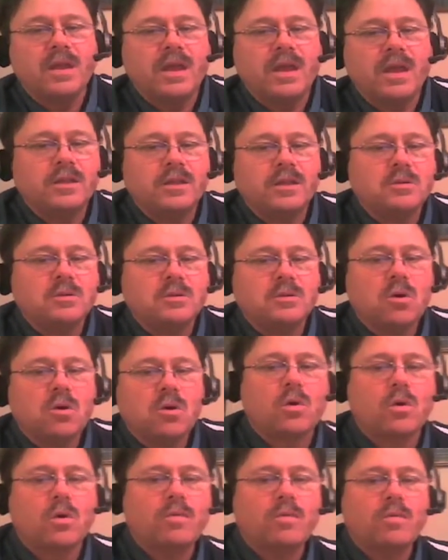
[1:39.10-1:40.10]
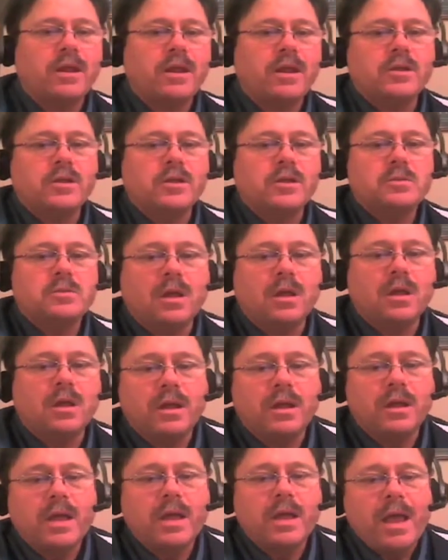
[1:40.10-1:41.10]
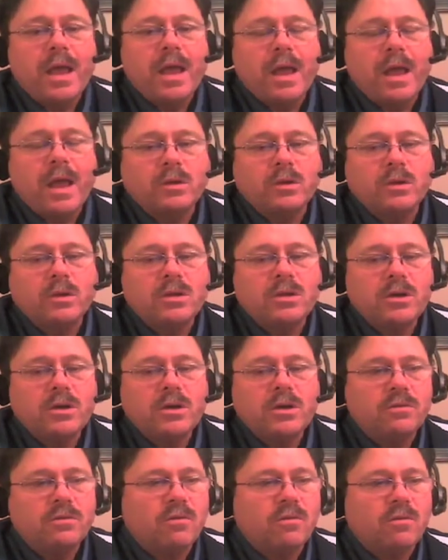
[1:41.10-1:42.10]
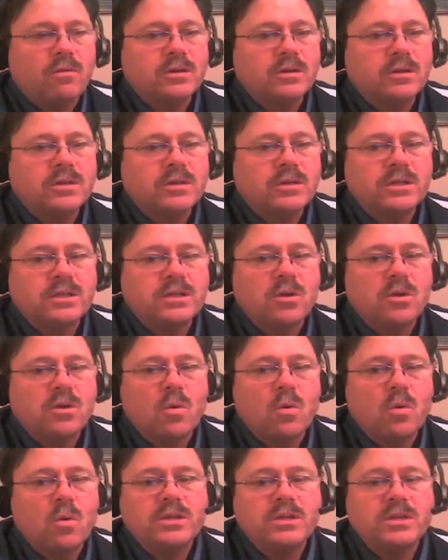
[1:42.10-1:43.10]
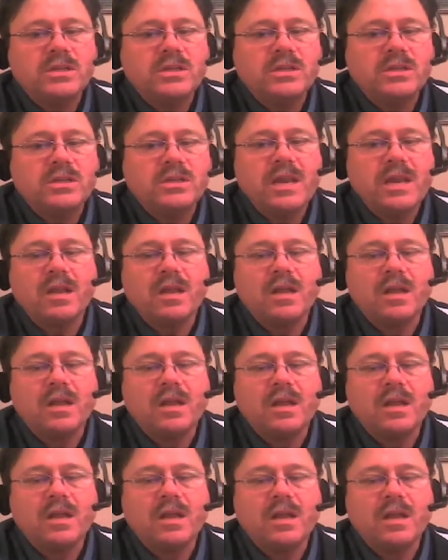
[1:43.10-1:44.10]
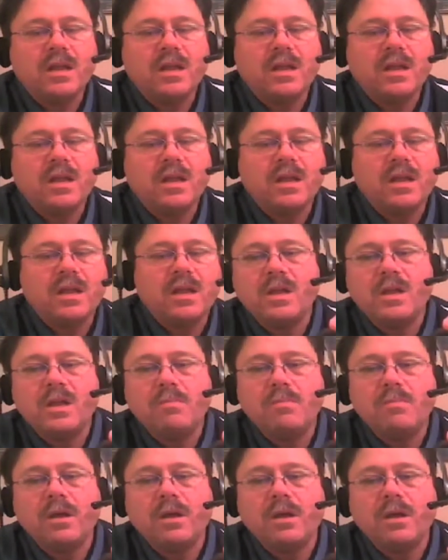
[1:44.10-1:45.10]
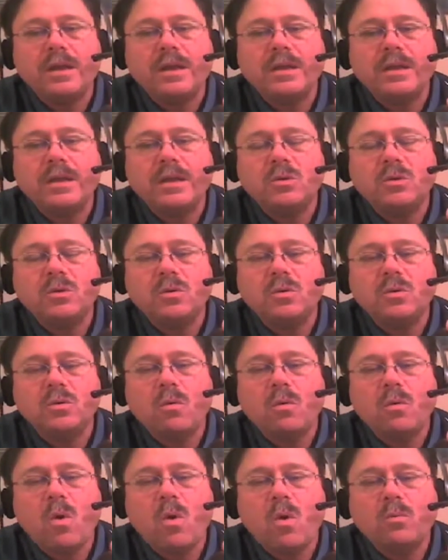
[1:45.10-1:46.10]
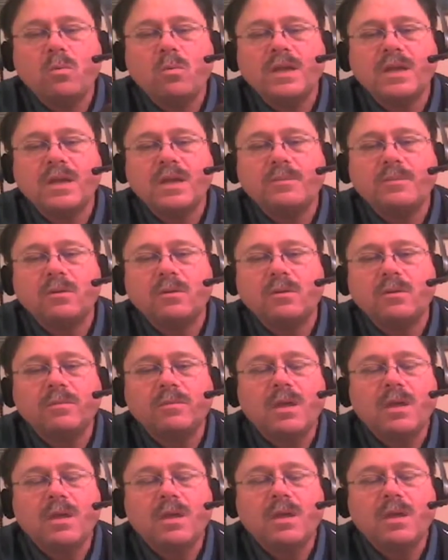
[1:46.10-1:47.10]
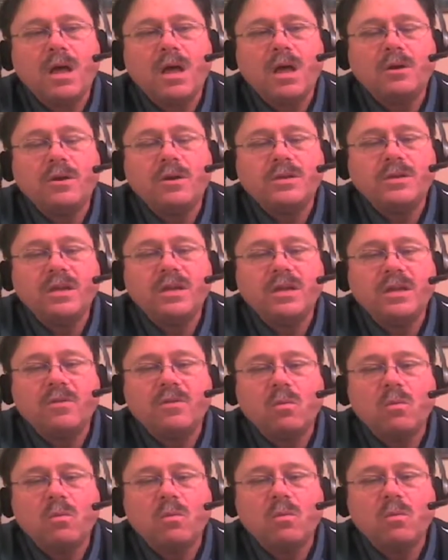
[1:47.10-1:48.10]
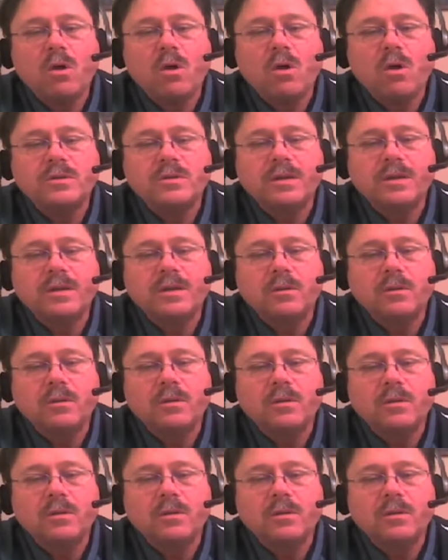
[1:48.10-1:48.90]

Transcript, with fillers: into this cord right here, this plug. And what's going to do for us, it's going to set it up to where then you can then plug it into a wall receptacle, one hundred ten volt wall receptacle.